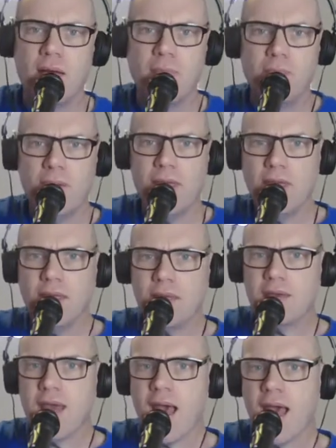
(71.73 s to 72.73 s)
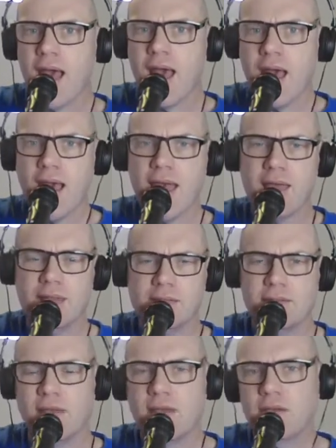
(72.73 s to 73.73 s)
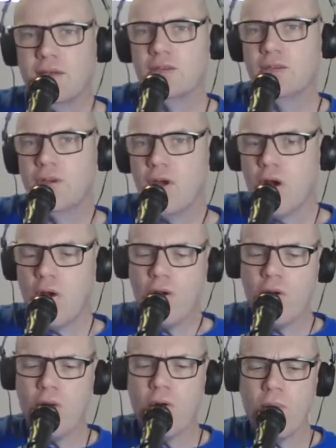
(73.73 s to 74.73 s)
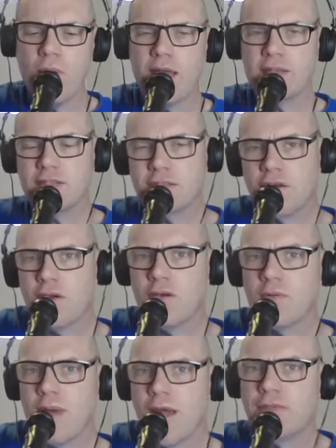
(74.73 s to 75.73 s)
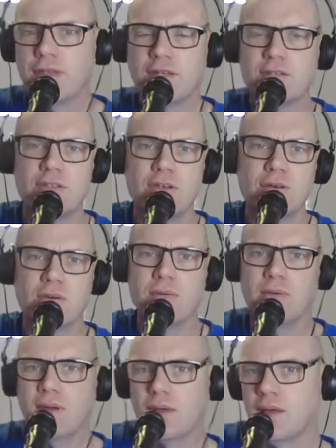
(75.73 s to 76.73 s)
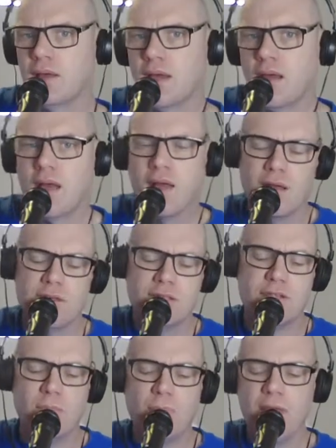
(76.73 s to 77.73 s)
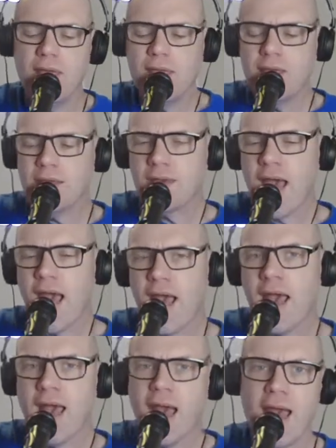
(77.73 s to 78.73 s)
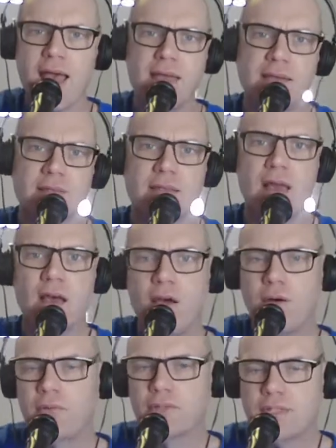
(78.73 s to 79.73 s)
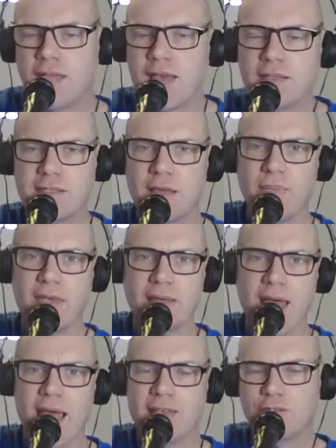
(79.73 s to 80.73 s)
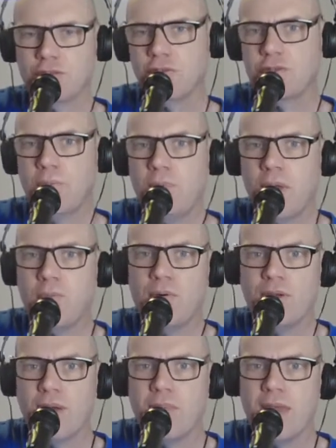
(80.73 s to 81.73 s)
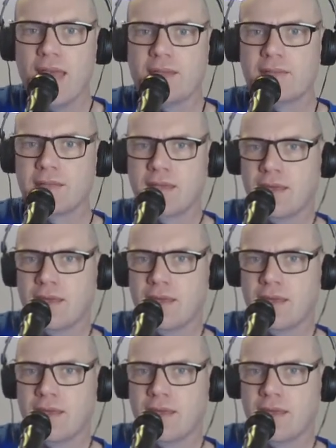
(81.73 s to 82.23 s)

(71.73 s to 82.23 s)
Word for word: be kind. You know it's the right thing to do, so be kind. Or say something nice to the people you meet,